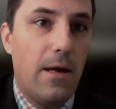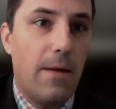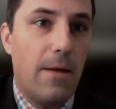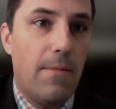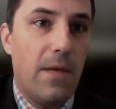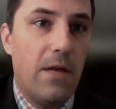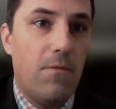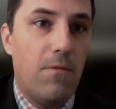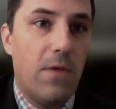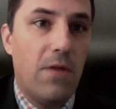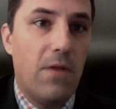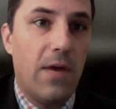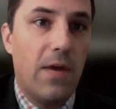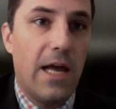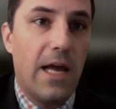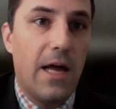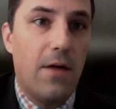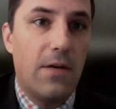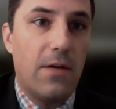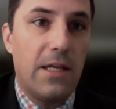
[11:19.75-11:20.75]
um, in, in,
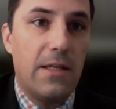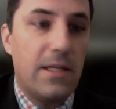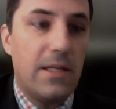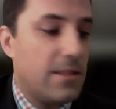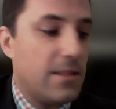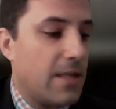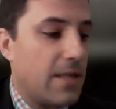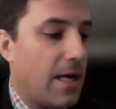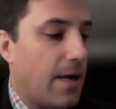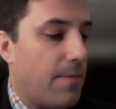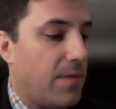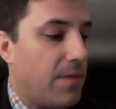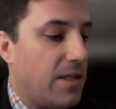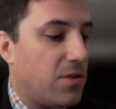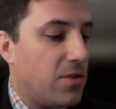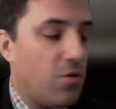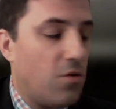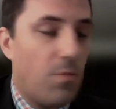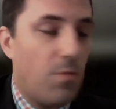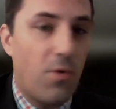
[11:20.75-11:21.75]
reality, these um,
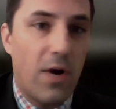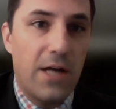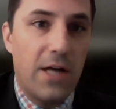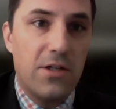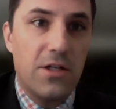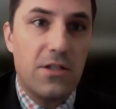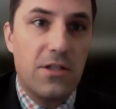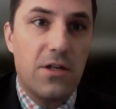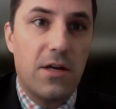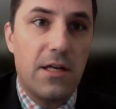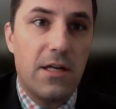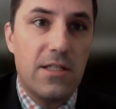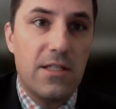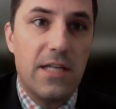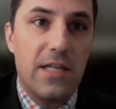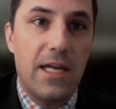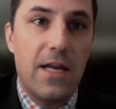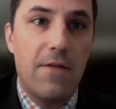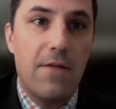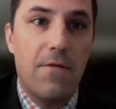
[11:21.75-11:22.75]
these two projects are going to
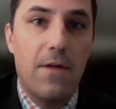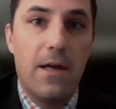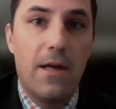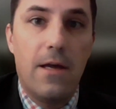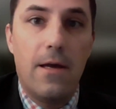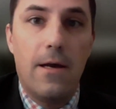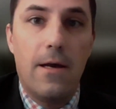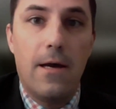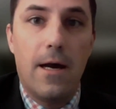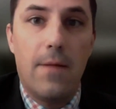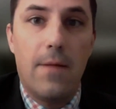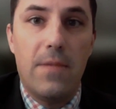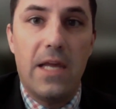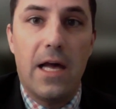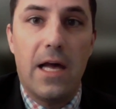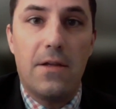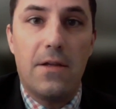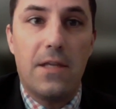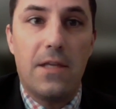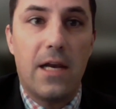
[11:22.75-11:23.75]
save um,
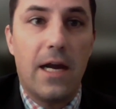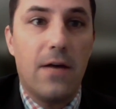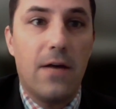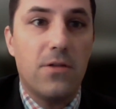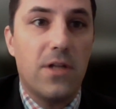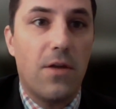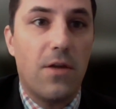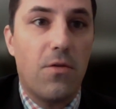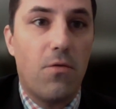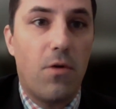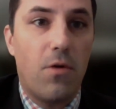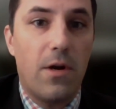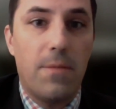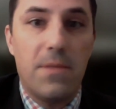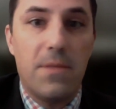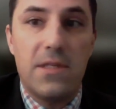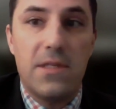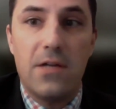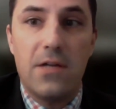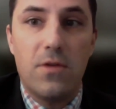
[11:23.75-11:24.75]
the Arlington Housing
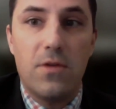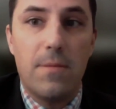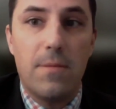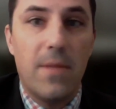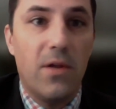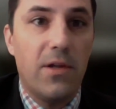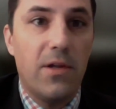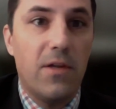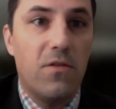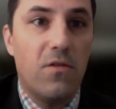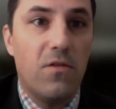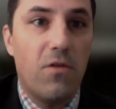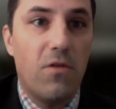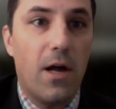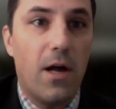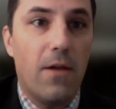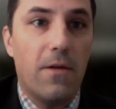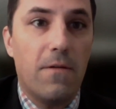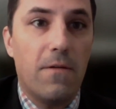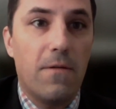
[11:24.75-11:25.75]
Authority potentially billions of
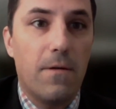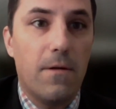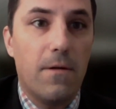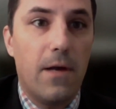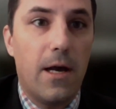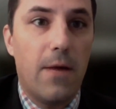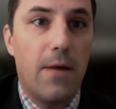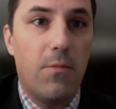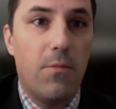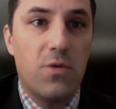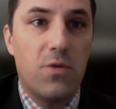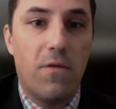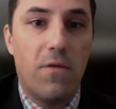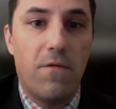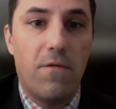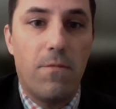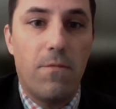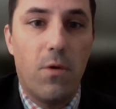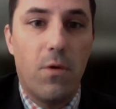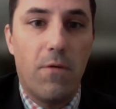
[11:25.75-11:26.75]
dollars, um, which
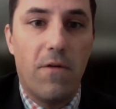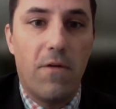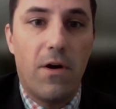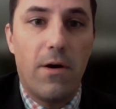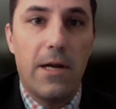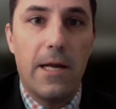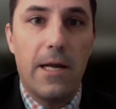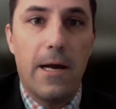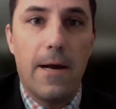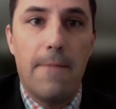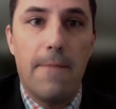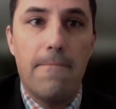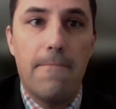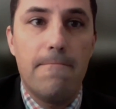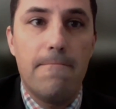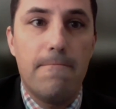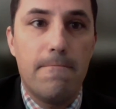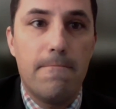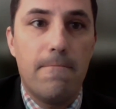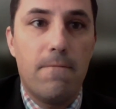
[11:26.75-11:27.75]
we're we're very
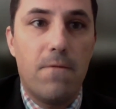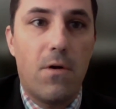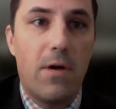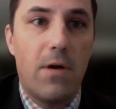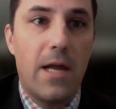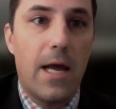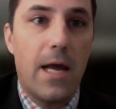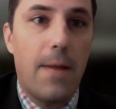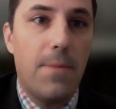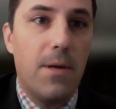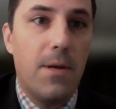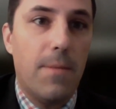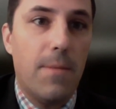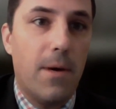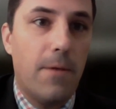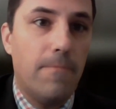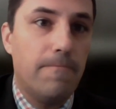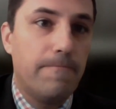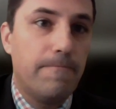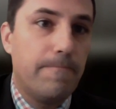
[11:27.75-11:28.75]
um, very happy
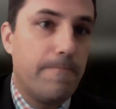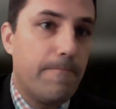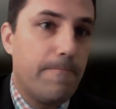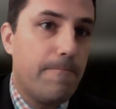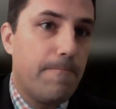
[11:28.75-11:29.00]
about.